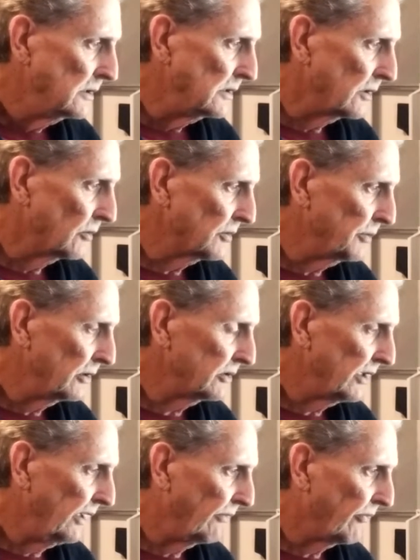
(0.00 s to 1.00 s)
you know, we're
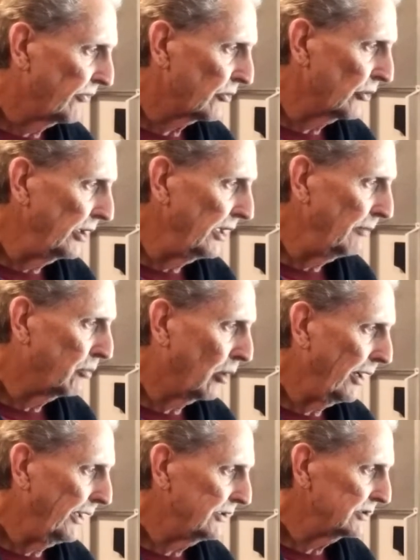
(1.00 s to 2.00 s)
supposed to have three
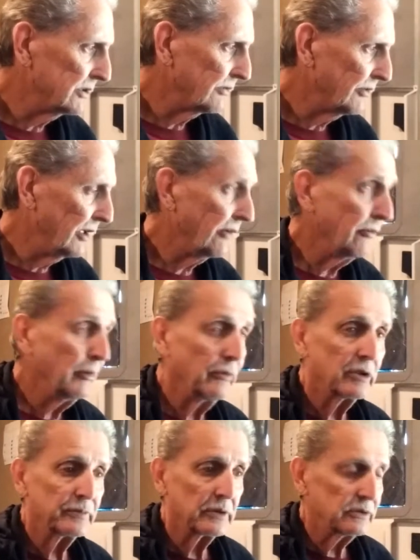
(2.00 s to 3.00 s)
branches of government.
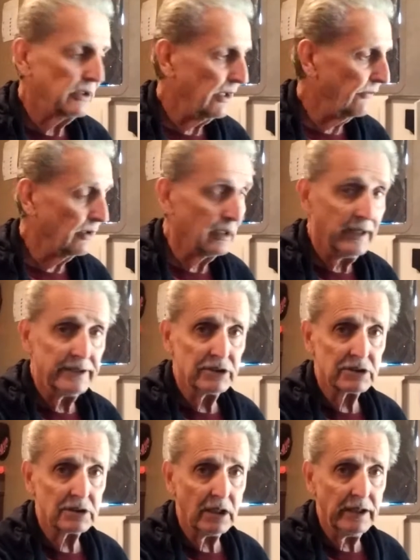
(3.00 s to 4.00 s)
We're supposed to have the
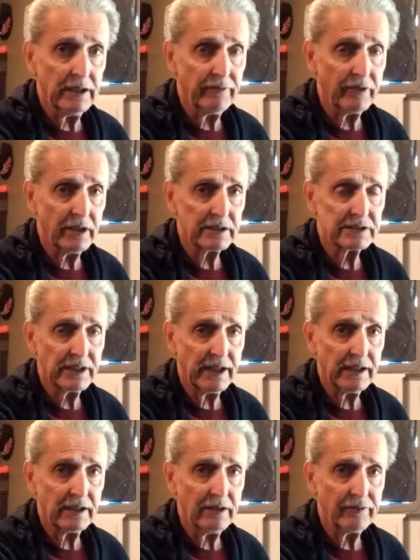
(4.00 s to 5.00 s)
legislative, the
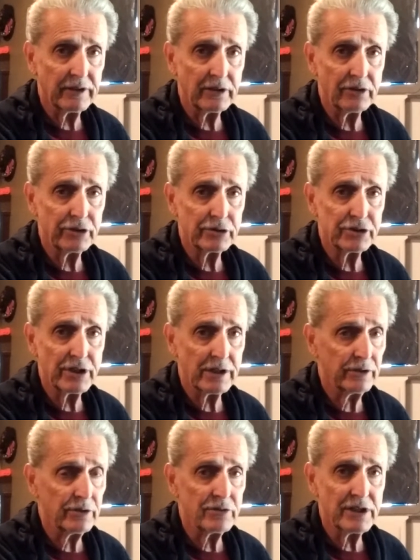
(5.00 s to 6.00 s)
executive, and the ju
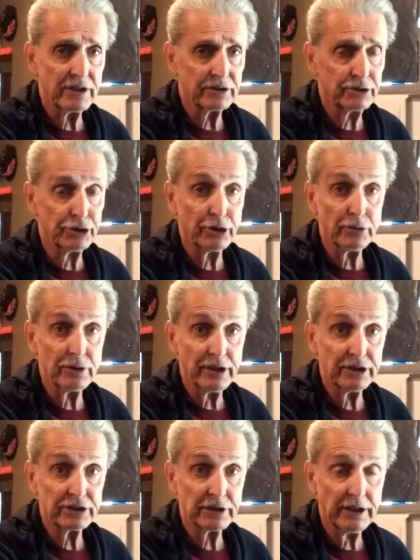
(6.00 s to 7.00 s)
ju
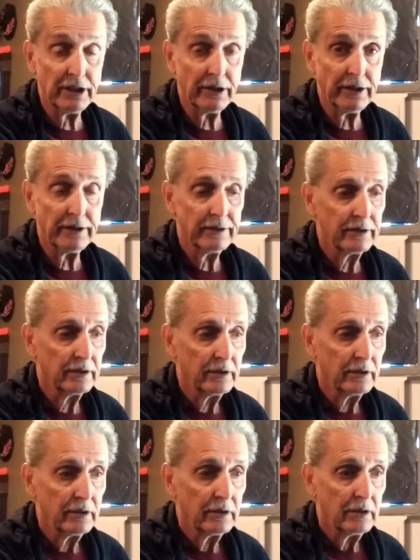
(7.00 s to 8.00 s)
judiciary.
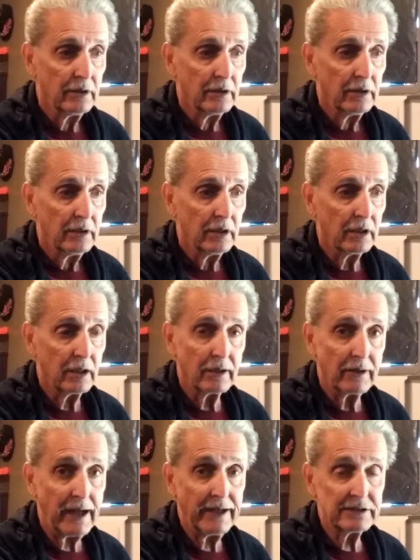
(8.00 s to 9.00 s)

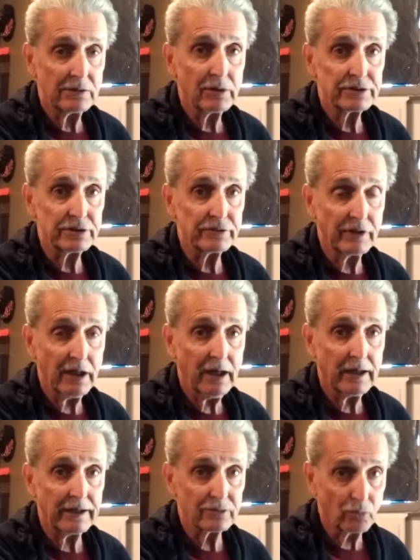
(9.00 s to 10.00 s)
Uh, actually, what you
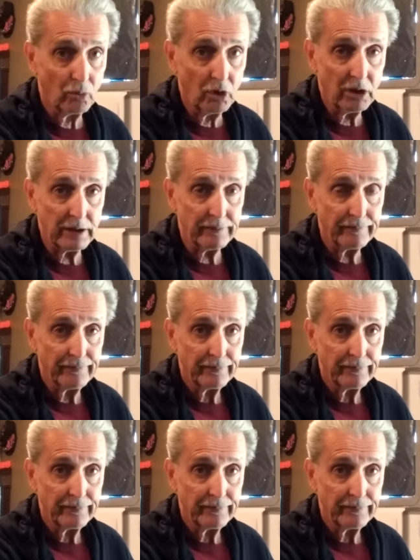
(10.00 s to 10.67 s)
got is one.